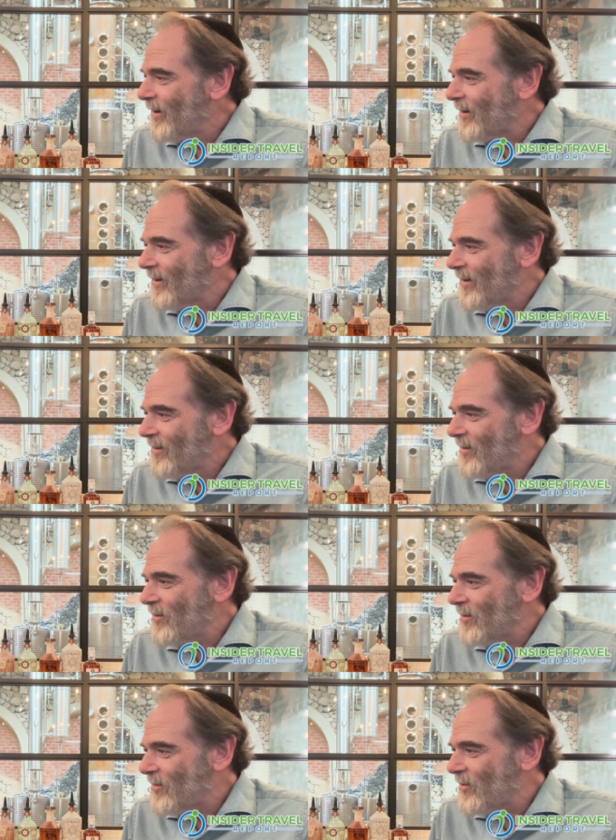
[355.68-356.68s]
Yeah,
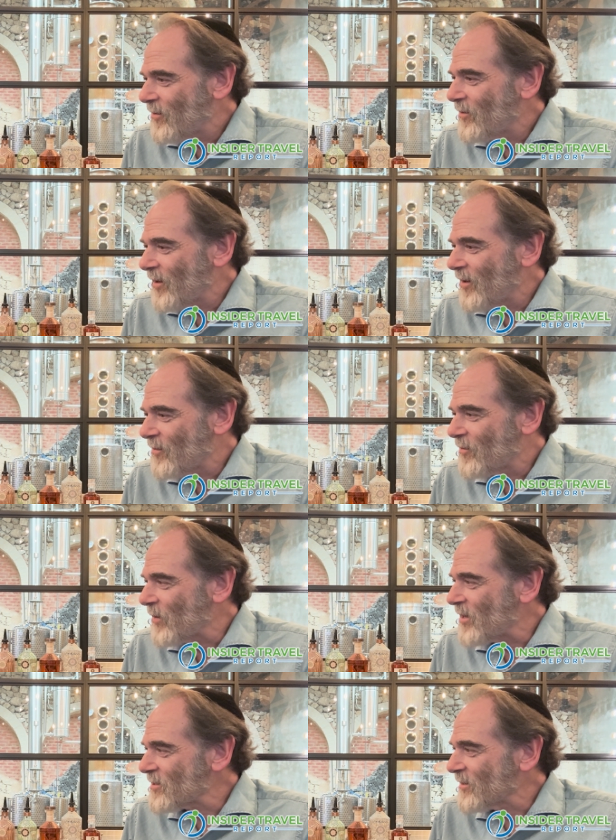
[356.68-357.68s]
two to the dates
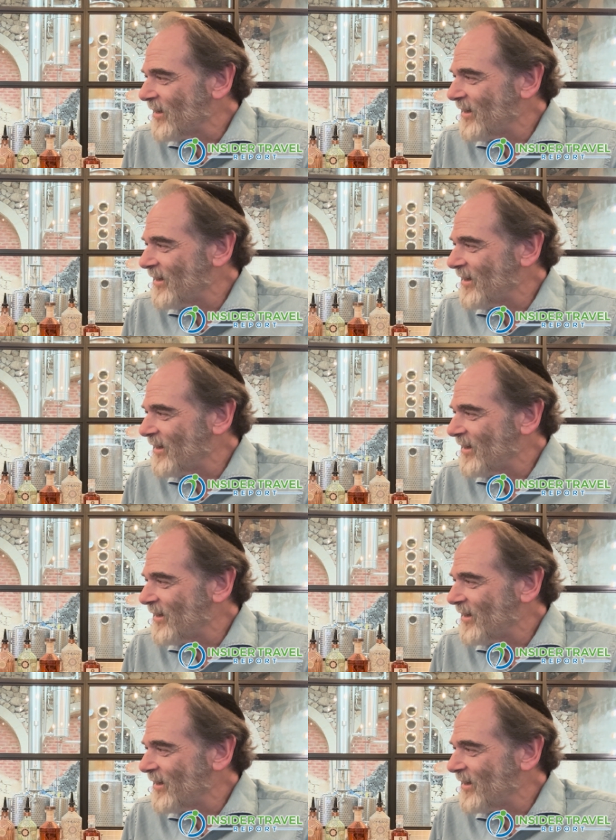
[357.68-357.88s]
especially.